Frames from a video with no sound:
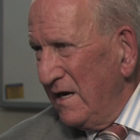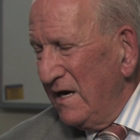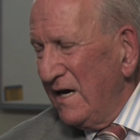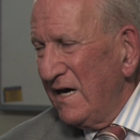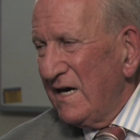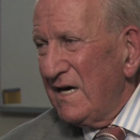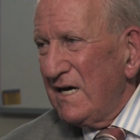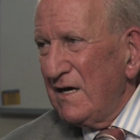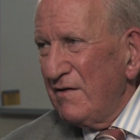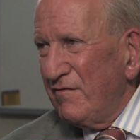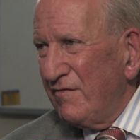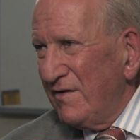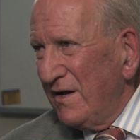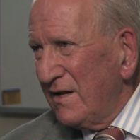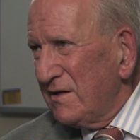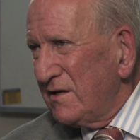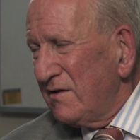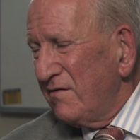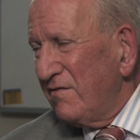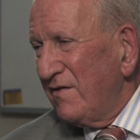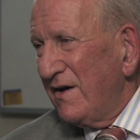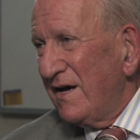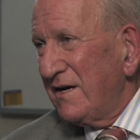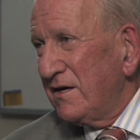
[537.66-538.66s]
And I felt
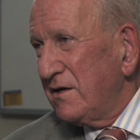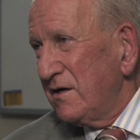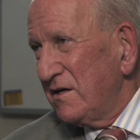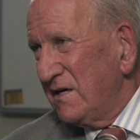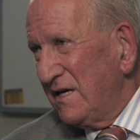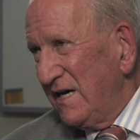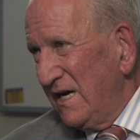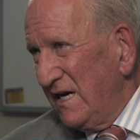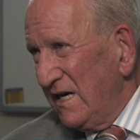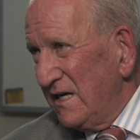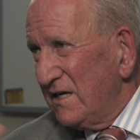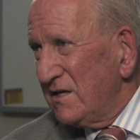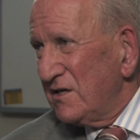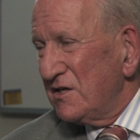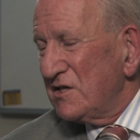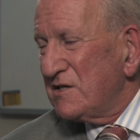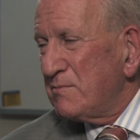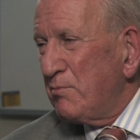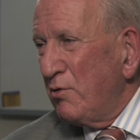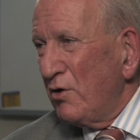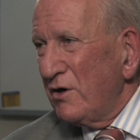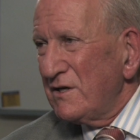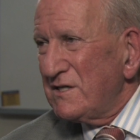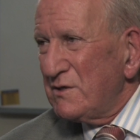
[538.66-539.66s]
if I could get into the
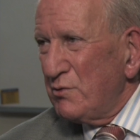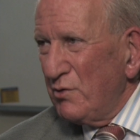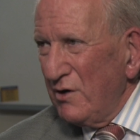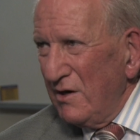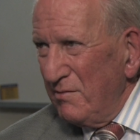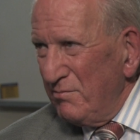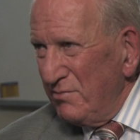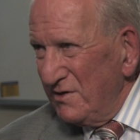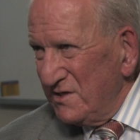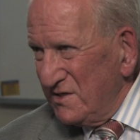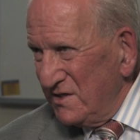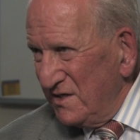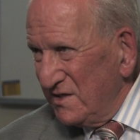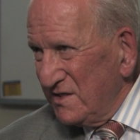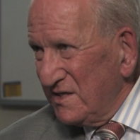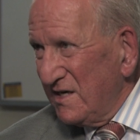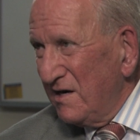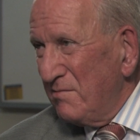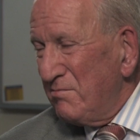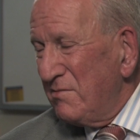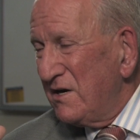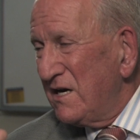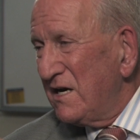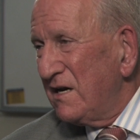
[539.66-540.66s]
sportswear business in
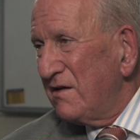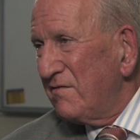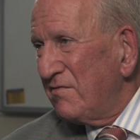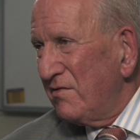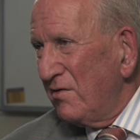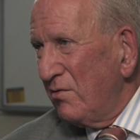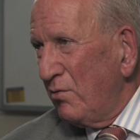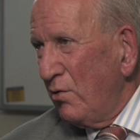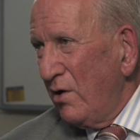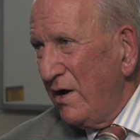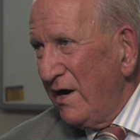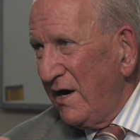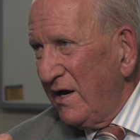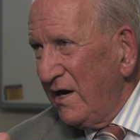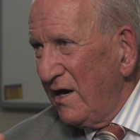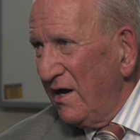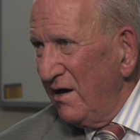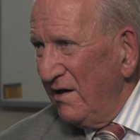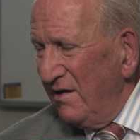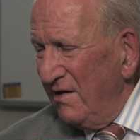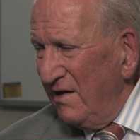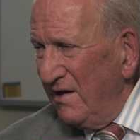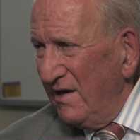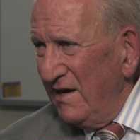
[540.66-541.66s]
a meaningful way
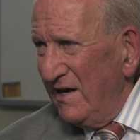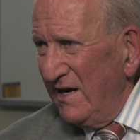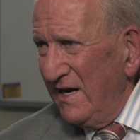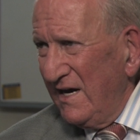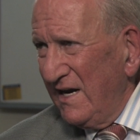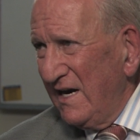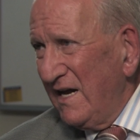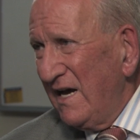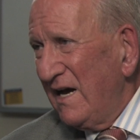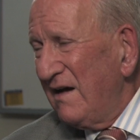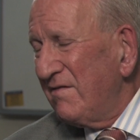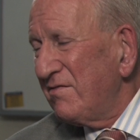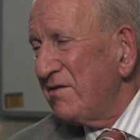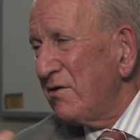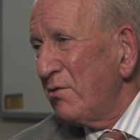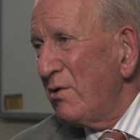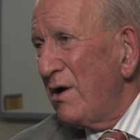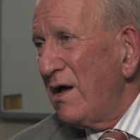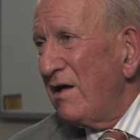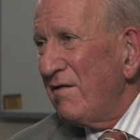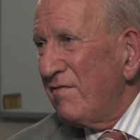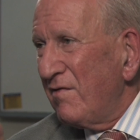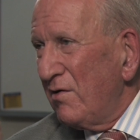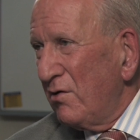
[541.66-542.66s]
and have the
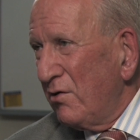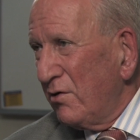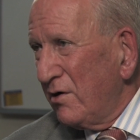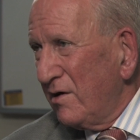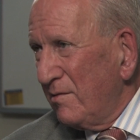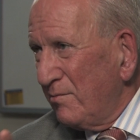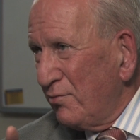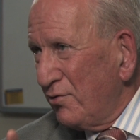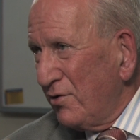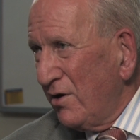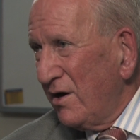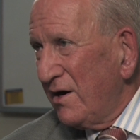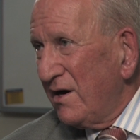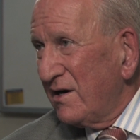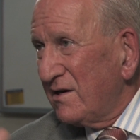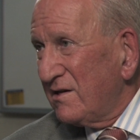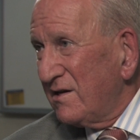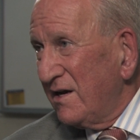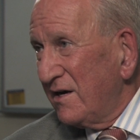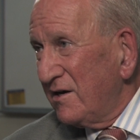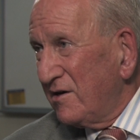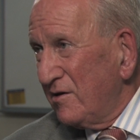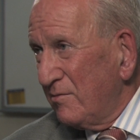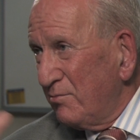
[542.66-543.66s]
Ralph Lauren
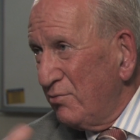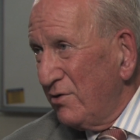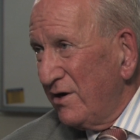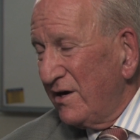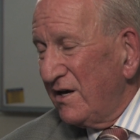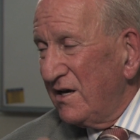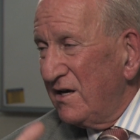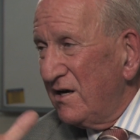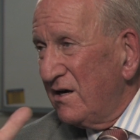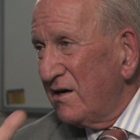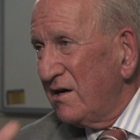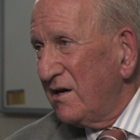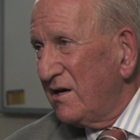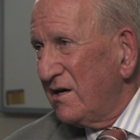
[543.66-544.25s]
product, I could bring young